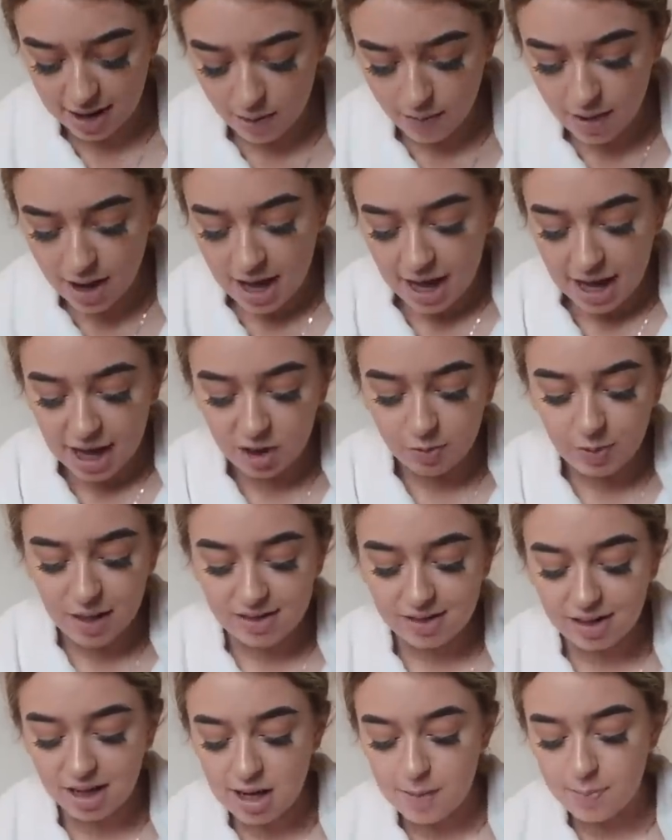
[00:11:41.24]
out it's
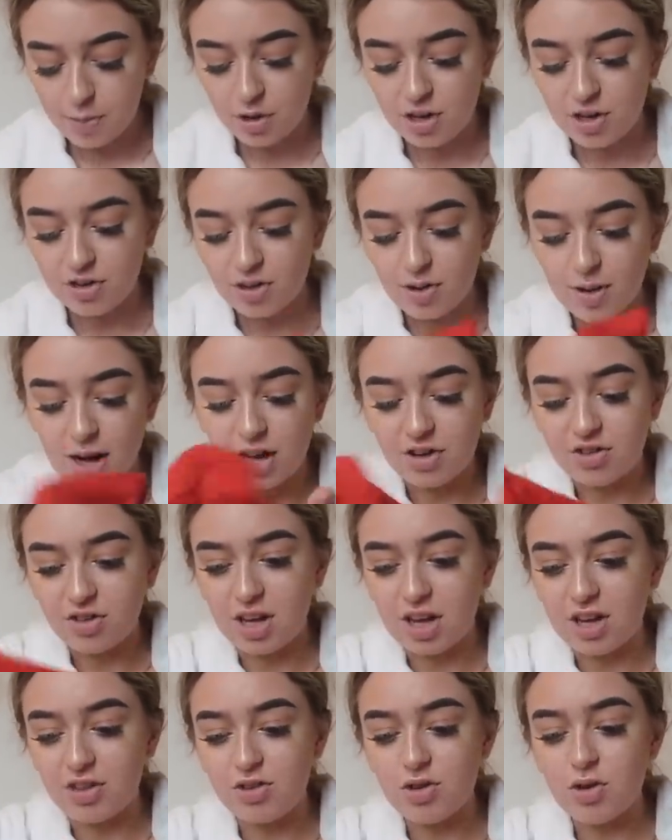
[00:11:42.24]
basically basically a bodysuit
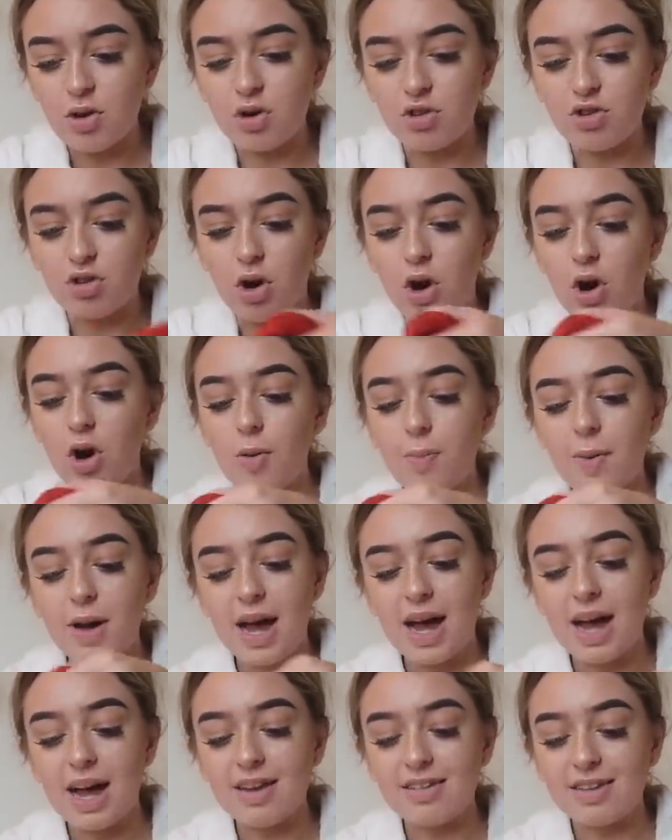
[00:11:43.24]
actually, it's not a top
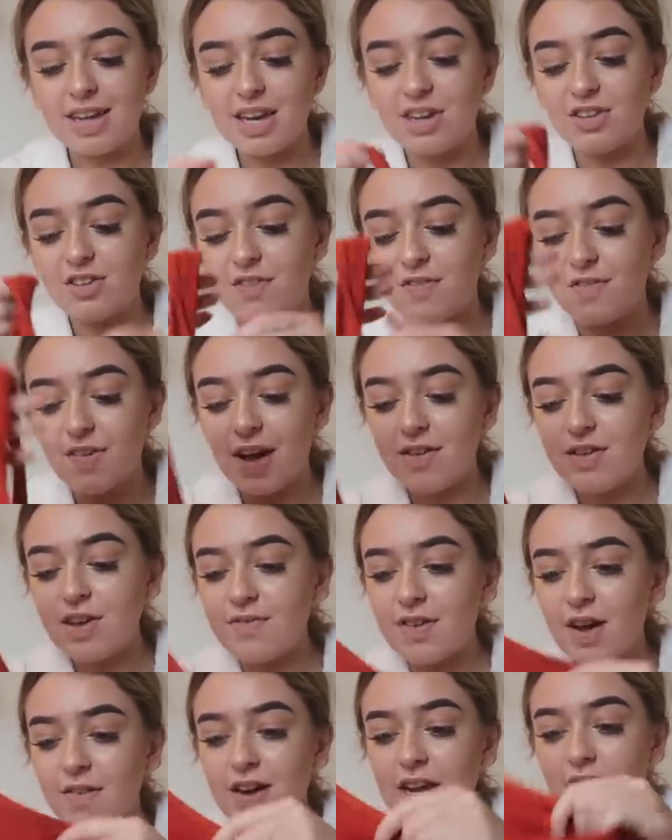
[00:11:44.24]
and it's a
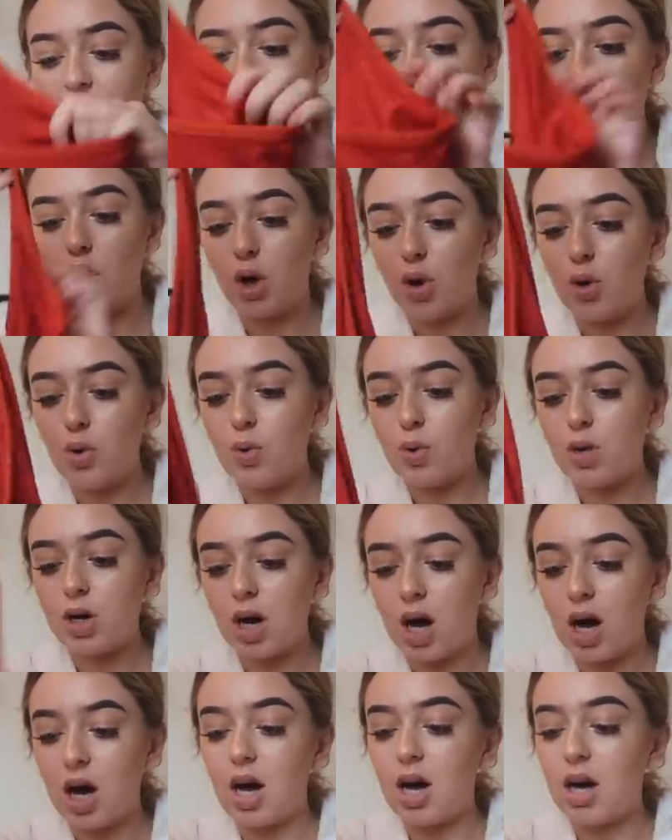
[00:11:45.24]
very very low
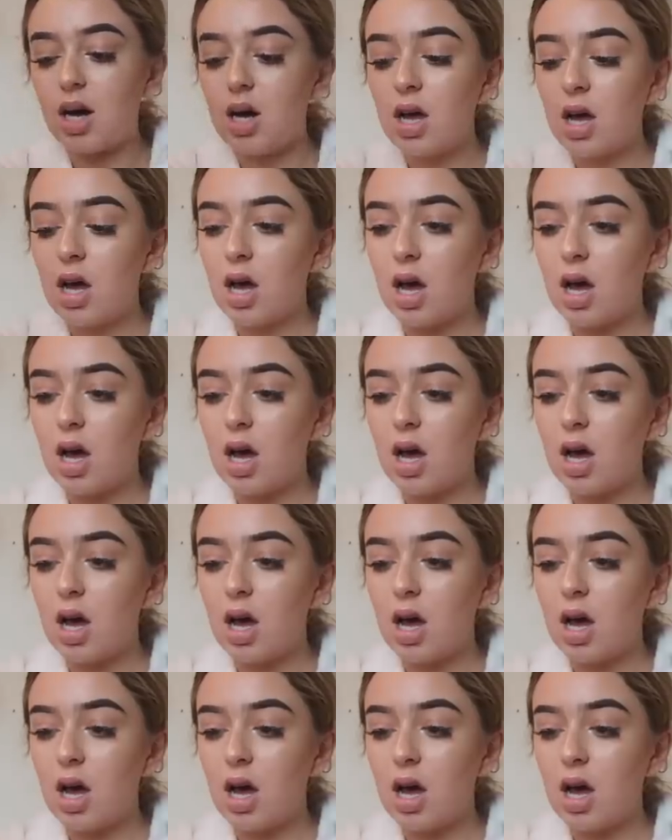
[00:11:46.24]
cut